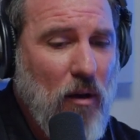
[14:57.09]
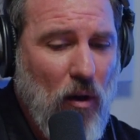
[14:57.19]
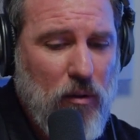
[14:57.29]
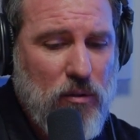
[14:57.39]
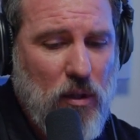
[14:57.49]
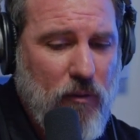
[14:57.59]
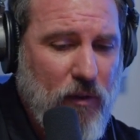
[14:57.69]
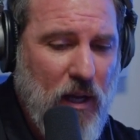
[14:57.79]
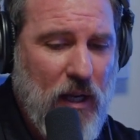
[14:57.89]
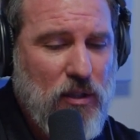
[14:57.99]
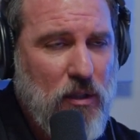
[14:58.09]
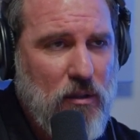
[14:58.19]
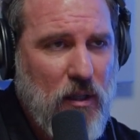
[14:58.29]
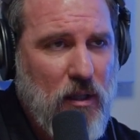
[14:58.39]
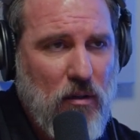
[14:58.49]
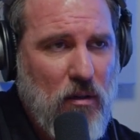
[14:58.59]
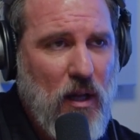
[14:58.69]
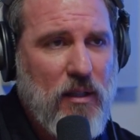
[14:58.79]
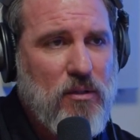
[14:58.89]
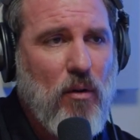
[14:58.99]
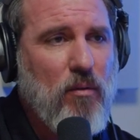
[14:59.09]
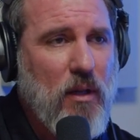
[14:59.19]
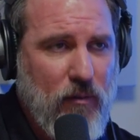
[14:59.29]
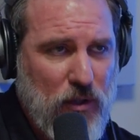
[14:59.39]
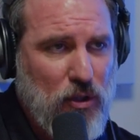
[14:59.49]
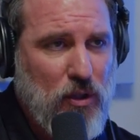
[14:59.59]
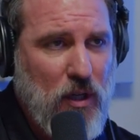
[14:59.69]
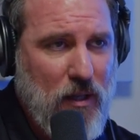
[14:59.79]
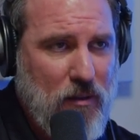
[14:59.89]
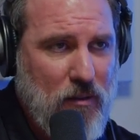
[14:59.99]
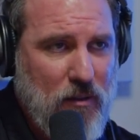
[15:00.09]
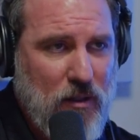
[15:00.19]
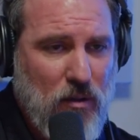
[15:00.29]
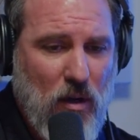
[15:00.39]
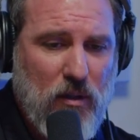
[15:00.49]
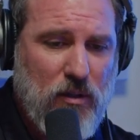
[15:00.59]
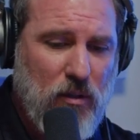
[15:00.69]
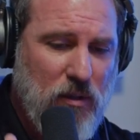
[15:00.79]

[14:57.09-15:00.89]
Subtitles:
all those certifications, like your clients don't give a shit as long as you